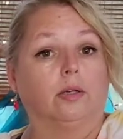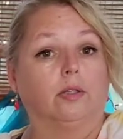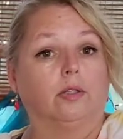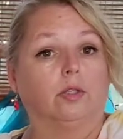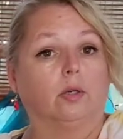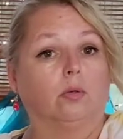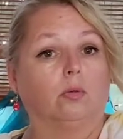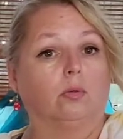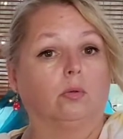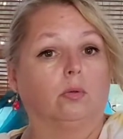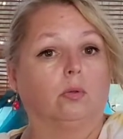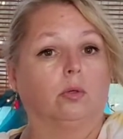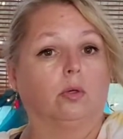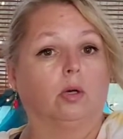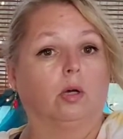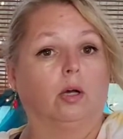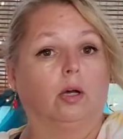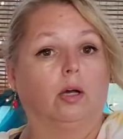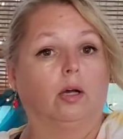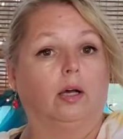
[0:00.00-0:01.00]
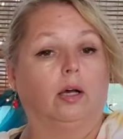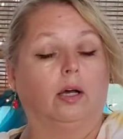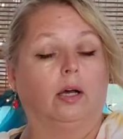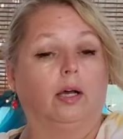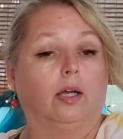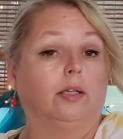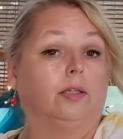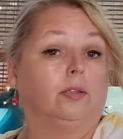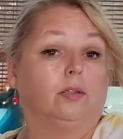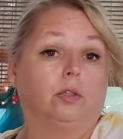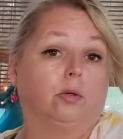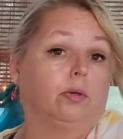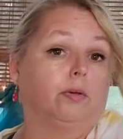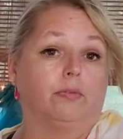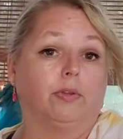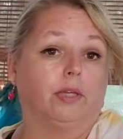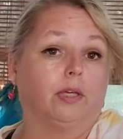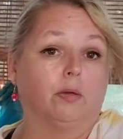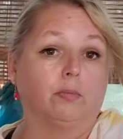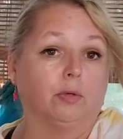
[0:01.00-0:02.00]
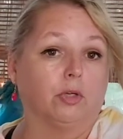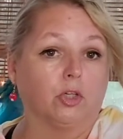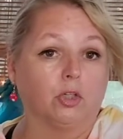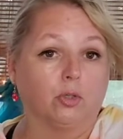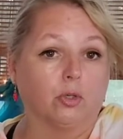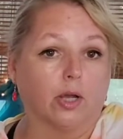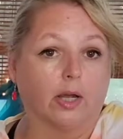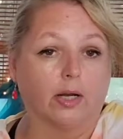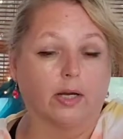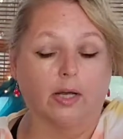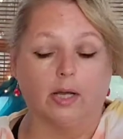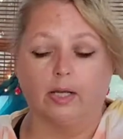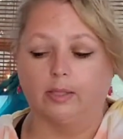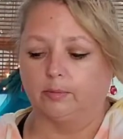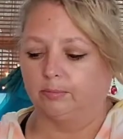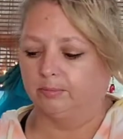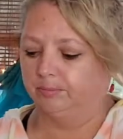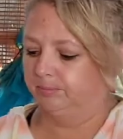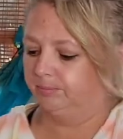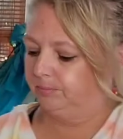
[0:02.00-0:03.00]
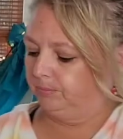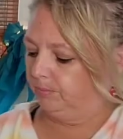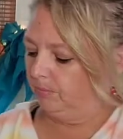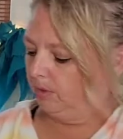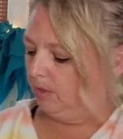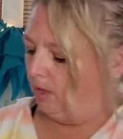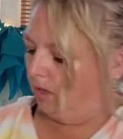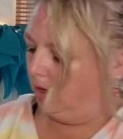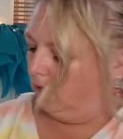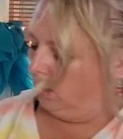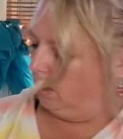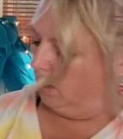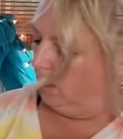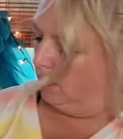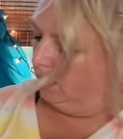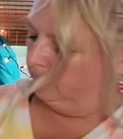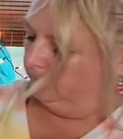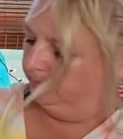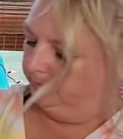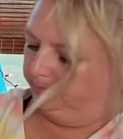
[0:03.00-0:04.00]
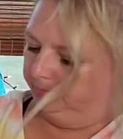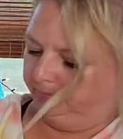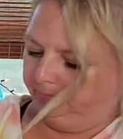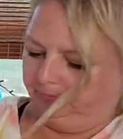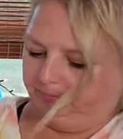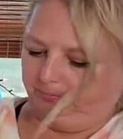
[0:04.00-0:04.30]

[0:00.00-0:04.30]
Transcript: So I don't even think I'm going to try it on. Um,